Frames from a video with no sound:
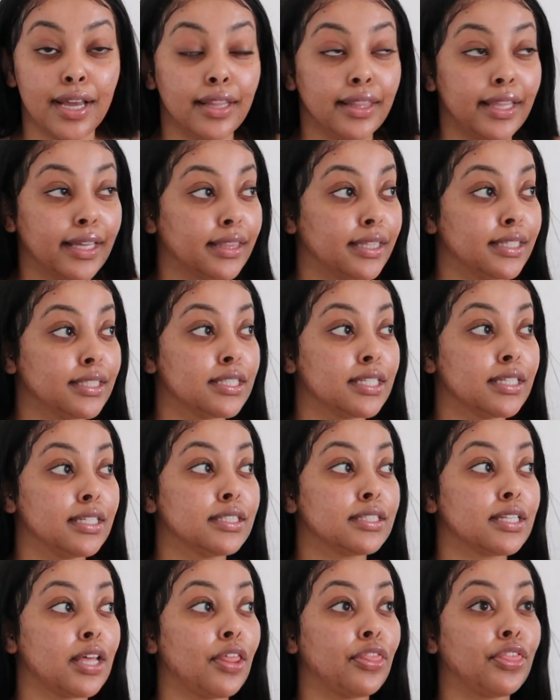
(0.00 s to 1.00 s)
like this
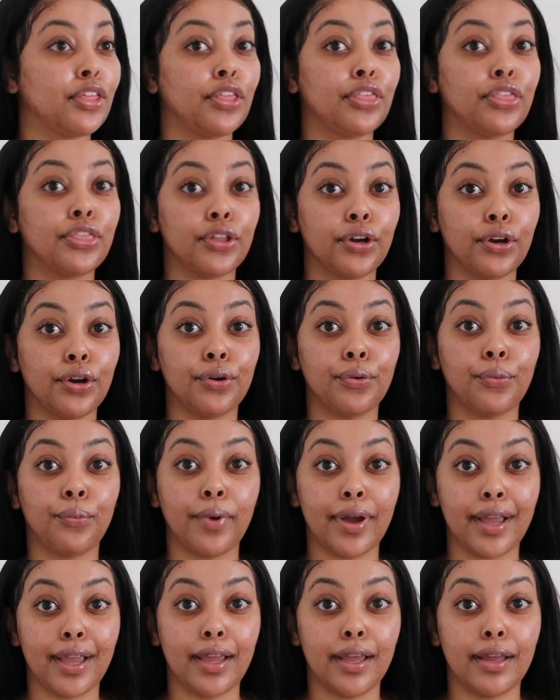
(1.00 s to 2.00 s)
is the third
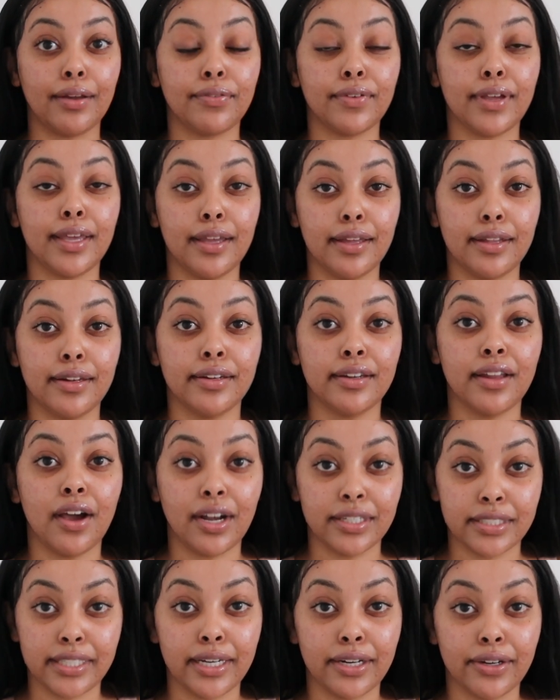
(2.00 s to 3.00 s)
wave in
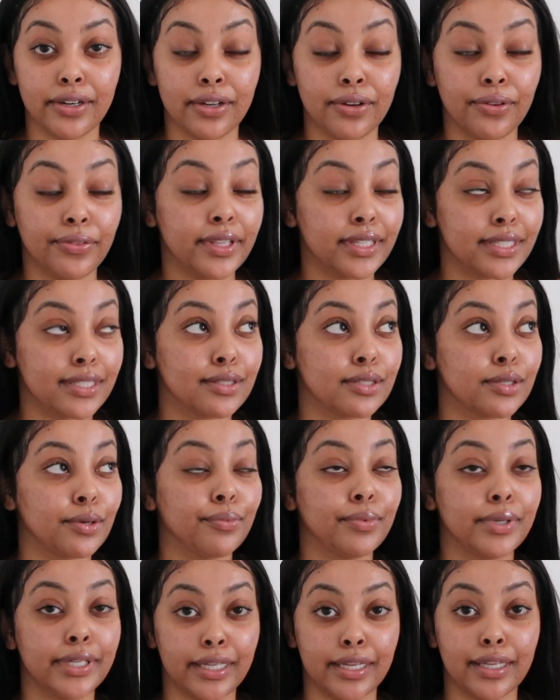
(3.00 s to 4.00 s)
Ontario. This is
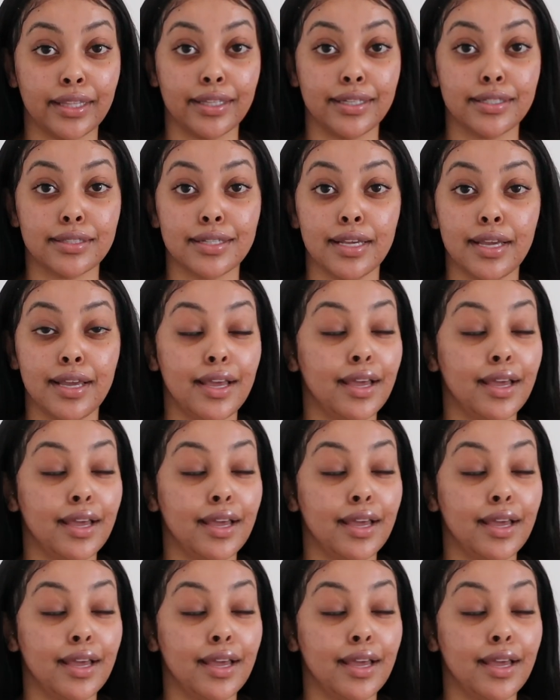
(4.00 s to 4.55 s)
ridiculous.